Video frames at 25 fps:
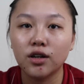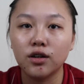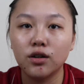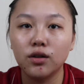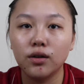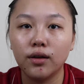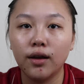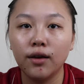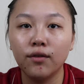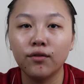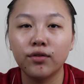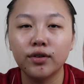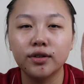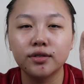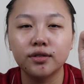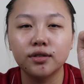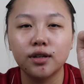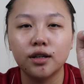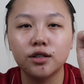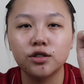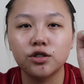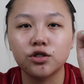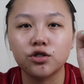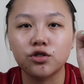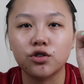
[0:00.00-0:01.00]
are looking for
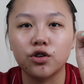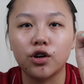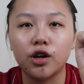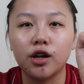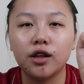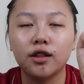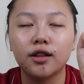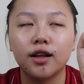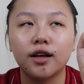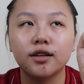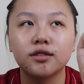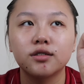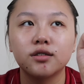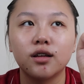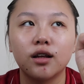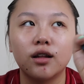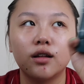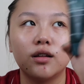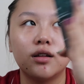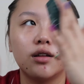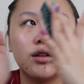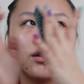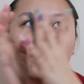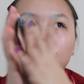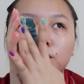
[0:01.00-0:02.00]
sunscreen that's a
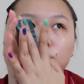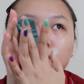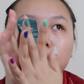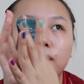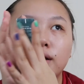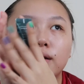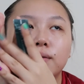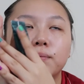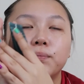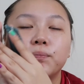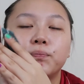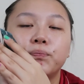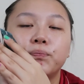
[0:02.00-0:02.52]
little bit,